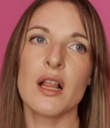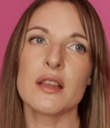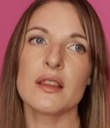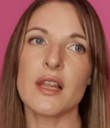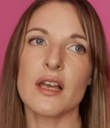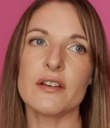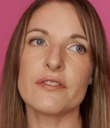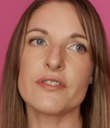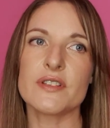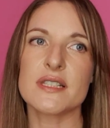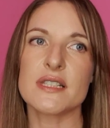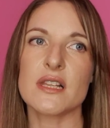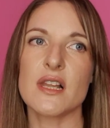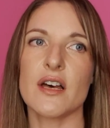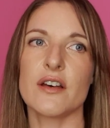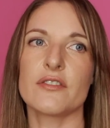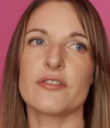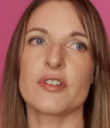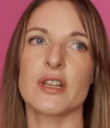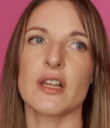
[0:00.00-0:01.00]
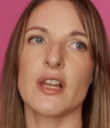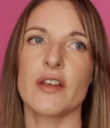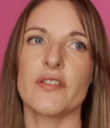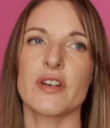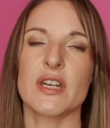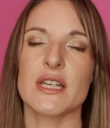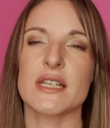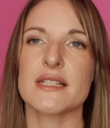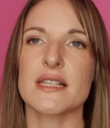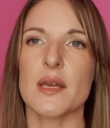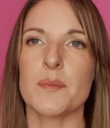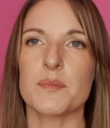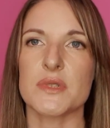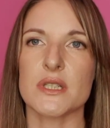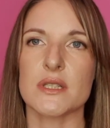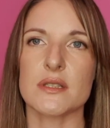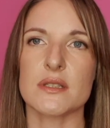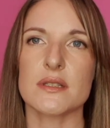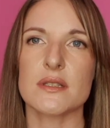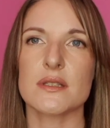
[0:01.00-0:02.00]
love is love and love and
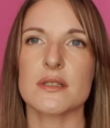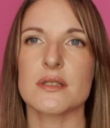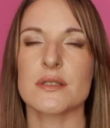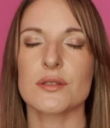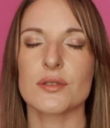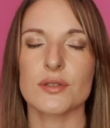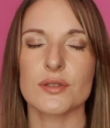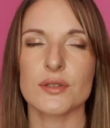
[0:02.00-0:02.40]
acceptance,